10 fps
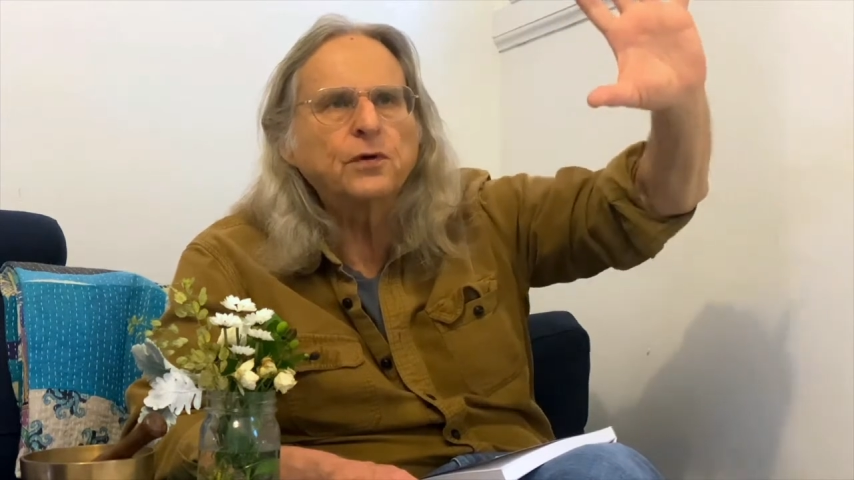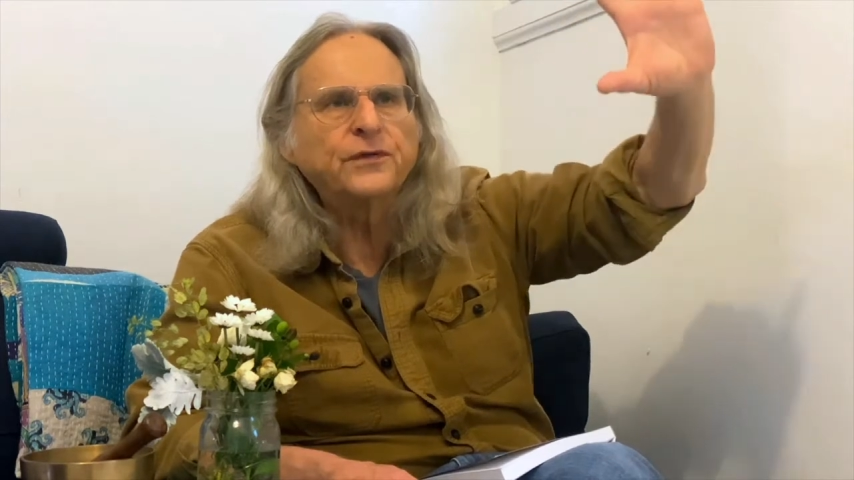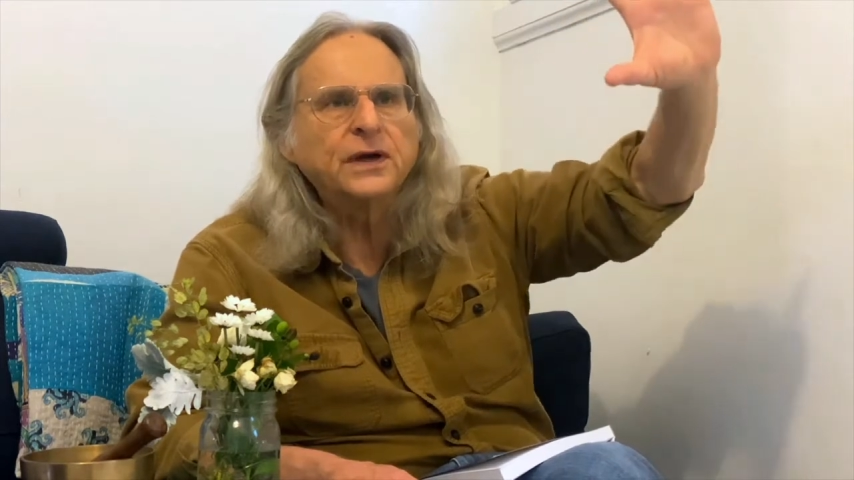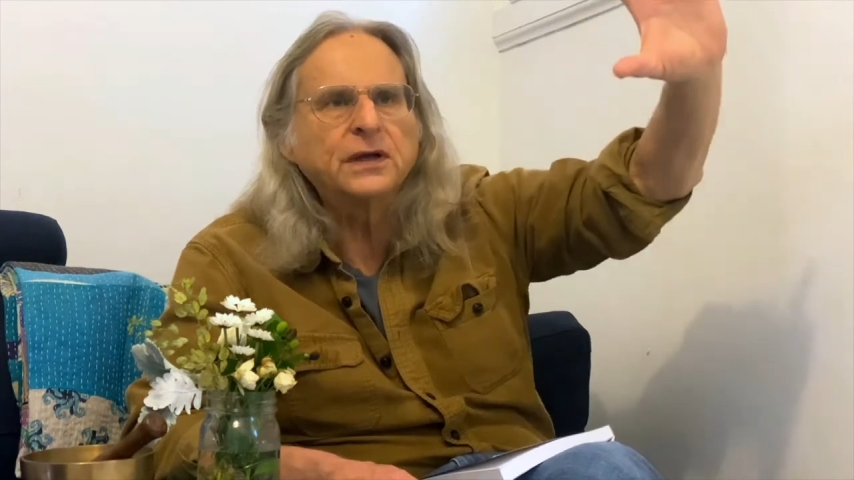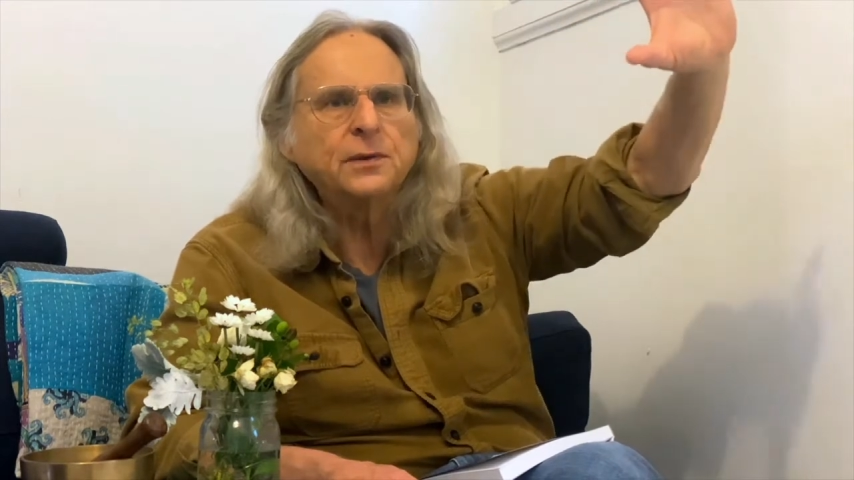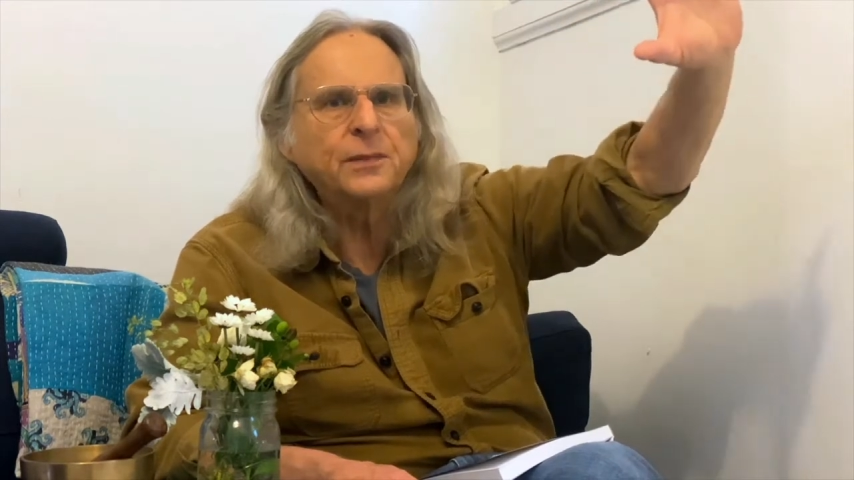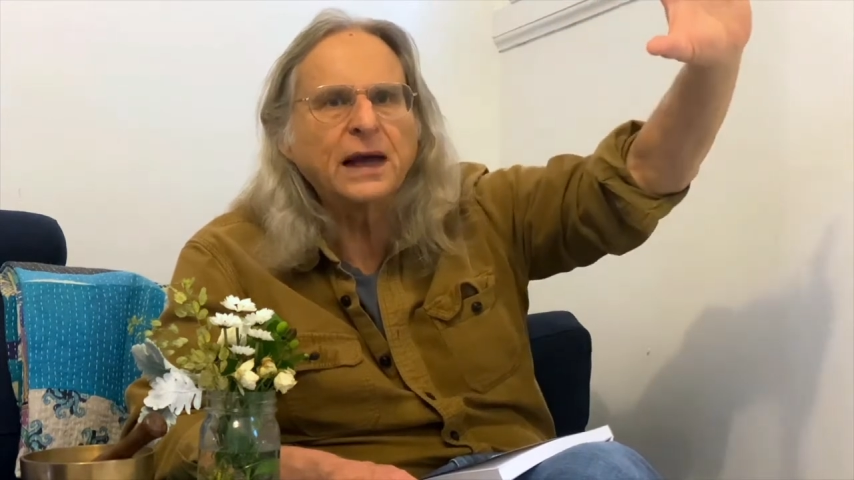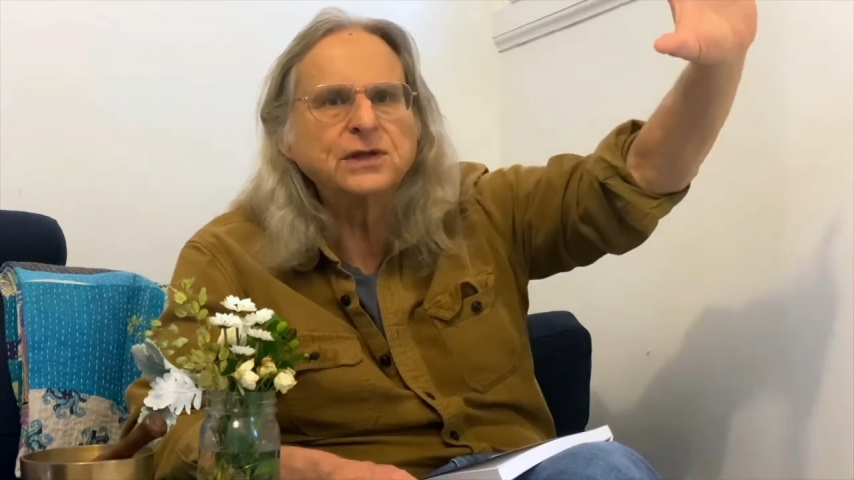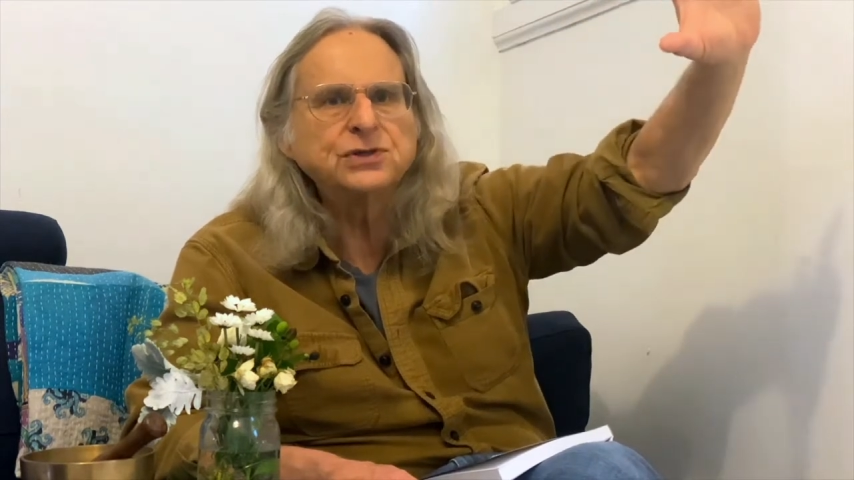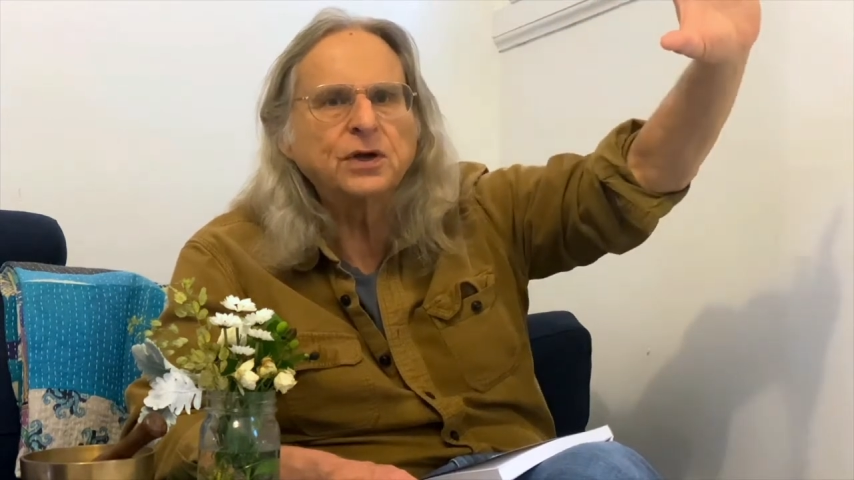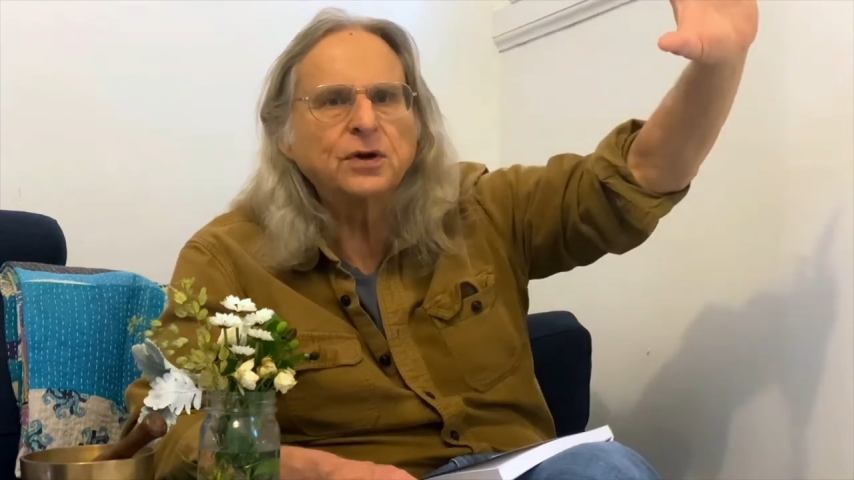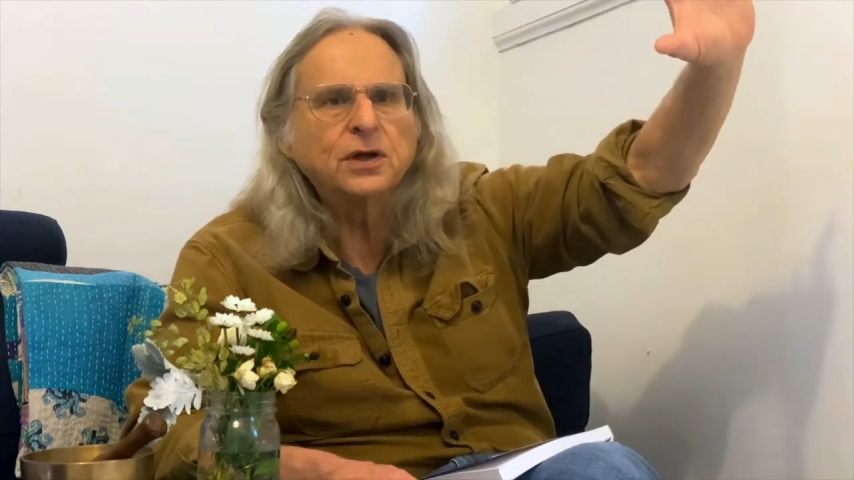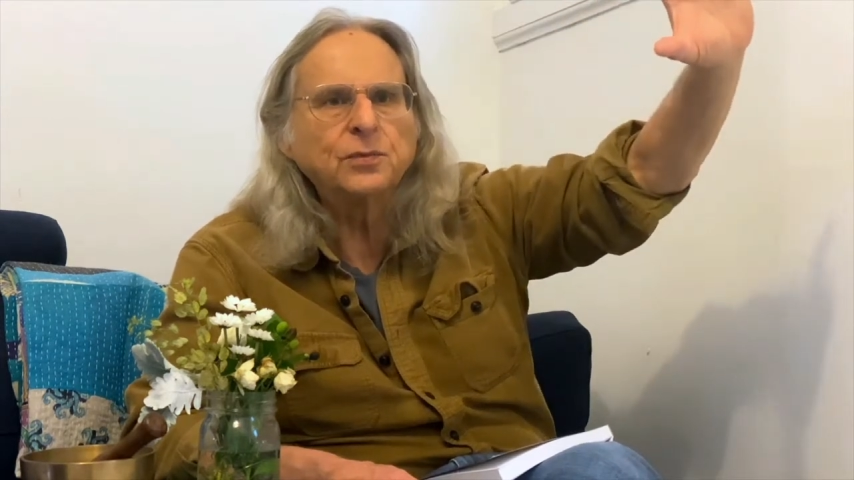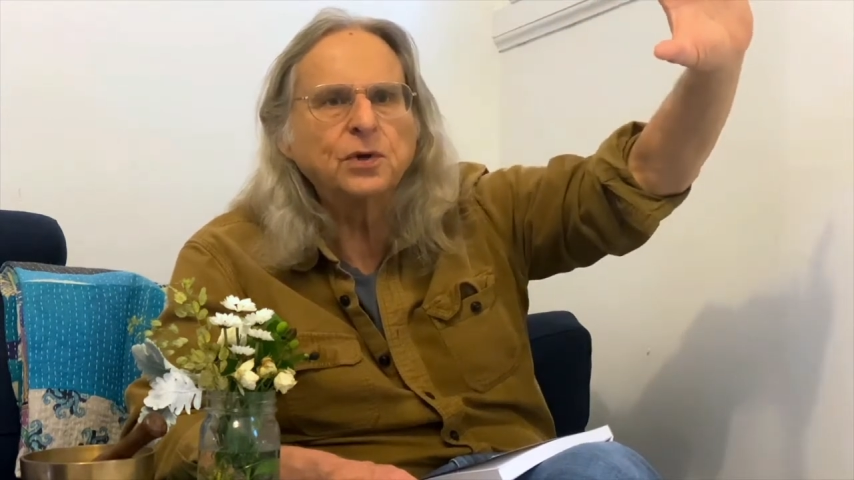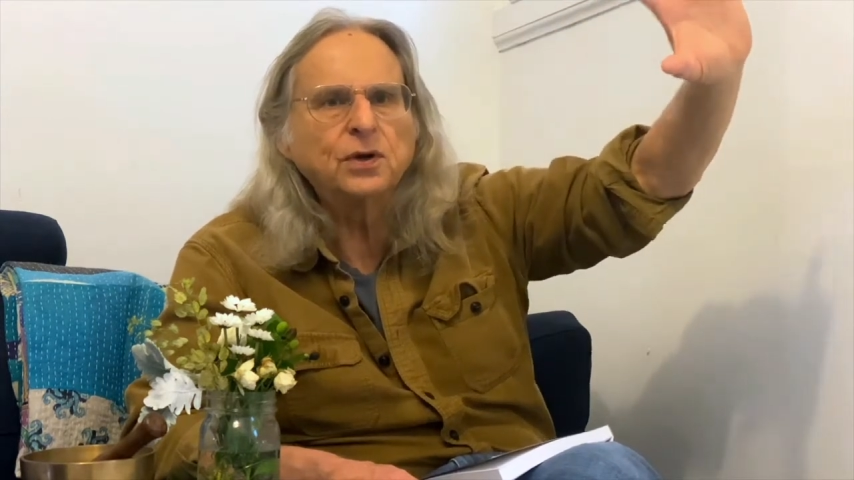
perfect imaginary